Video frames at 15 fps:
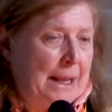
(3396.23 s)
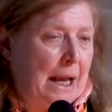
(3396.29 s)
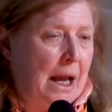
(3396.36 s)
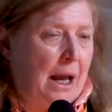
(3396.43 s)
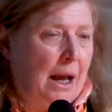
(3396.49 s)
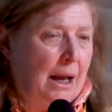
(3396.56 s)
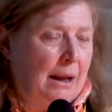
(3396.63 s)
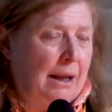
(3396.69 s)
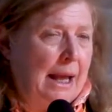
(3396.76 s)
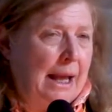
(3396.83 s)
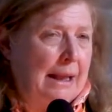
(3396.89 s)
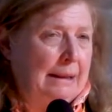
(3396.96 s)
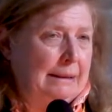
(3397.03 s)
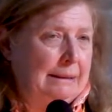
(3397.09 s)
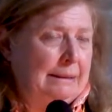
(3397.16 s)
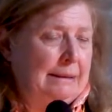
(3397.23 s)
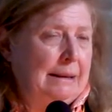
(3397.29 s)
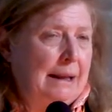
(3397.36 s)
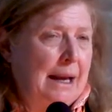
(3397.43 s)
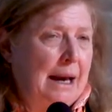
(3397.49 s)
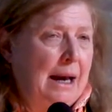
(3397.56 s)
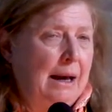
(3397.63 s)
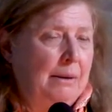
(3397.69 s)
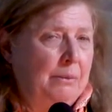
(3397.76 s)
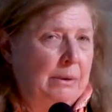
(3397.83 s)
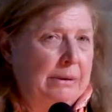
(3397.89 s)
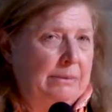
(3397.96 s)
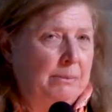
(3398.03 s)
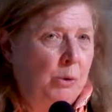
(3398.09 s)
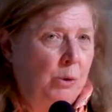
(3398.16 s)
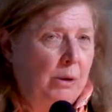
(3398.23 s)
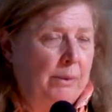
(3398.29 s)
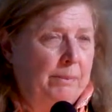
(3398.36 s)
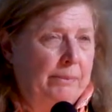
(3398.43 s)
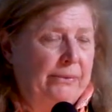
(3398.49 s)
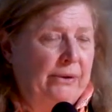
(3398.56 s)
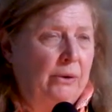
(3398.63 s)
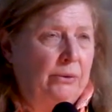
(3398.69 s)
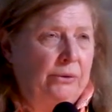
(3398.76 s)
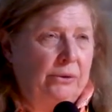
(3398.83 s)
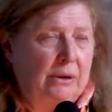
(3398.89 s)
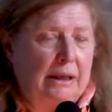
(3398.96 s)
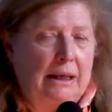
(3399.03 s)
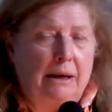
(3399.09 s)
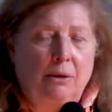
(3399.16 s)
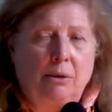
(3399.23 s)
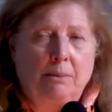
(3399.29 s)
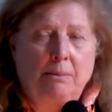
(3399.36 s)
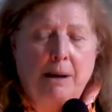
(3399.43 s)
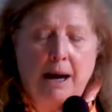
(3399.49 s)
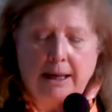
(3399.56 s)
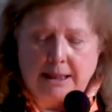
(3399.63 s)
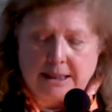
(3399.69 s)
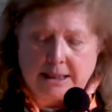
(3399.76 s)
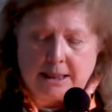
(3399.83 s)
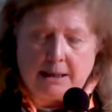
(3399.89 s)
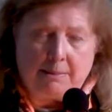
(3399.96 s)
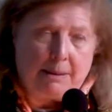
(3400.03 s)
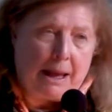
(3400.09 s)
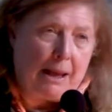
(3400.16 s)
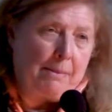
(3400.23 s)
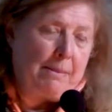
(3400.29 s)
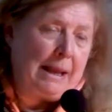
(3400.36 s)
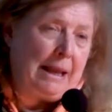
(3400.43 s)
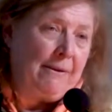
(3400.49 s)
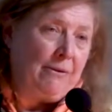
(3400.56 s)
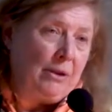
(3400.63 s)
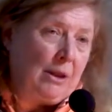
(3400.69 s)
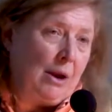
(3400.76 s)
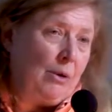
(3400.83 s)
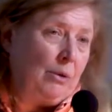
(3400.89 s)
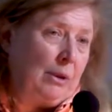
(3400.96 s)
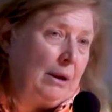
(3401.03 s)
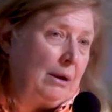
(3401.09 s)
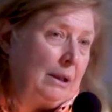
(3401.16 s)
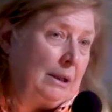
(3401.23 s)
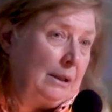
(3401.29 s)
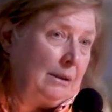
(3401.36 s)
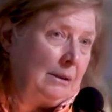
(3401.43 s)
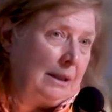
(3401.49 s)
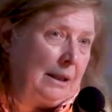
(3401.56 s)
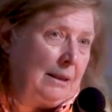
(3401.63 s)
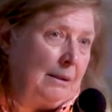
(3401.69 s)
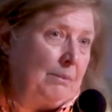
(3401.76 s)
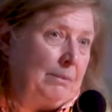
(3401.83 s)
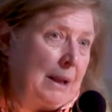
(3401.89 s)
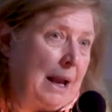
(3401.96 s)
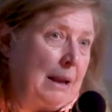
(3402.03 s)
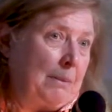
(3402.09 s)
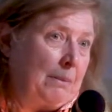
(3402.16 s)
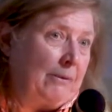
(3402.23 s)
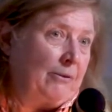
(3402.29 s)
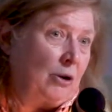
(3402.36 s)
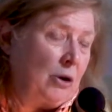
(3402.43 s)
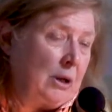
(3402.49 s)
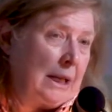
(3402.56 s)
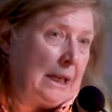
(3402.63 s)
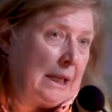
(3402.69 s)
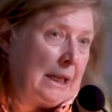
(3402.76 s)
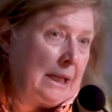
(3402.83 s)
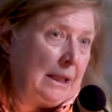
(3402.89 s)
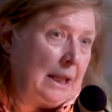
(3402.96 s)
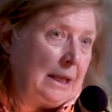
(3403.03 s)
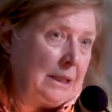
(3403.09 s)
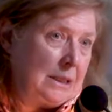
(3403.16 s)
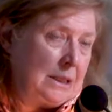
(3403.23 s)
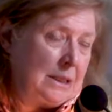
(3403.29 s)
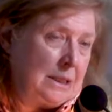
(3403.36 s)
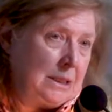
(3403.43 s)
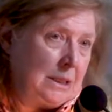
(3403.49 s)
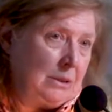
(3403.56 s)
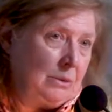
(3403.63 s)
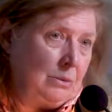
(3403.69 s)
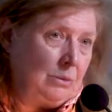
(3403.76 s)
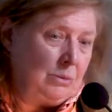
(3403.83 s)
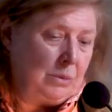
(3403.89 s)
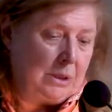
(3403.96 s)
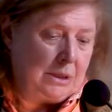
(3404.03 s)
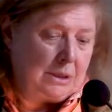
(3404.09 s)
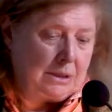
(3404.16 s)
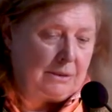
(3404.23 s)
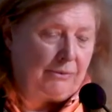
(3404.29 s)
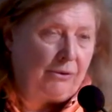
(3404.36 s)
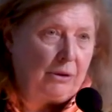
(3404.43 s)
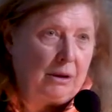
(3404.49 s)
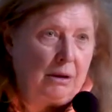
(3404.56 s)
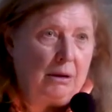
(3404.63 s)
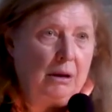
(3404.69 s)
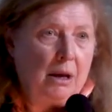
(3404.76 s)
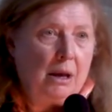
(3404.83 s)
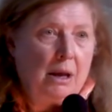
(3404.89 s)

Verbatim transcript: uh, and uh, was more socially minded, about, even though the, clearly the type of cooking he liked to do was for the